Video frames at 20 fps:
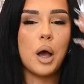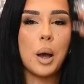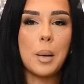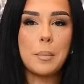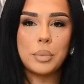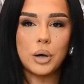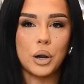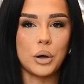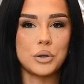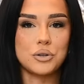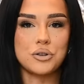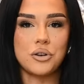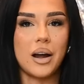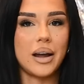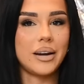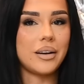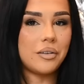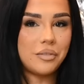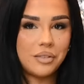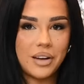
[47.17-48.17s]
blow dried
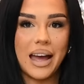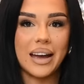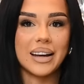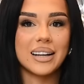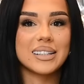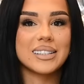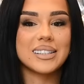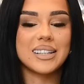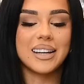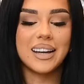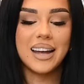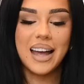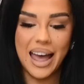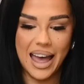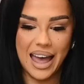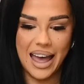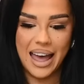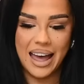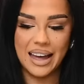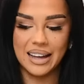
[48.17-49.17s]
effect
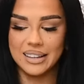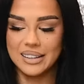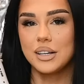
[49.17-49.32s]
hair.